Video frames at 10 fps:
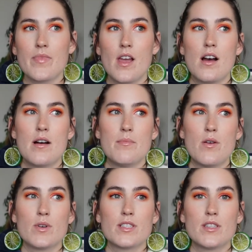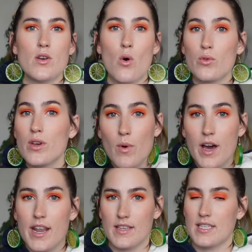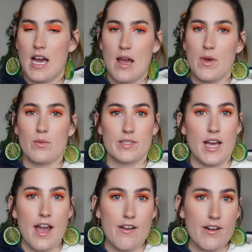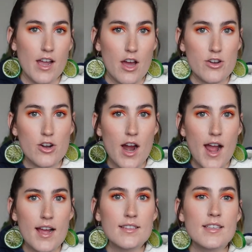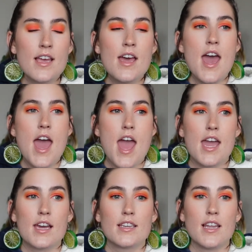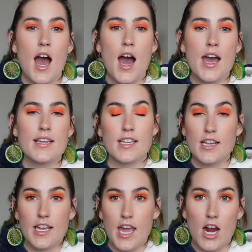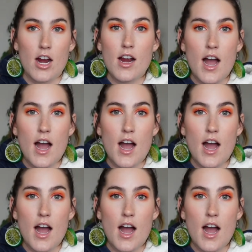Um, it was the only one at the time that was hiring undergrads, and I didn't care.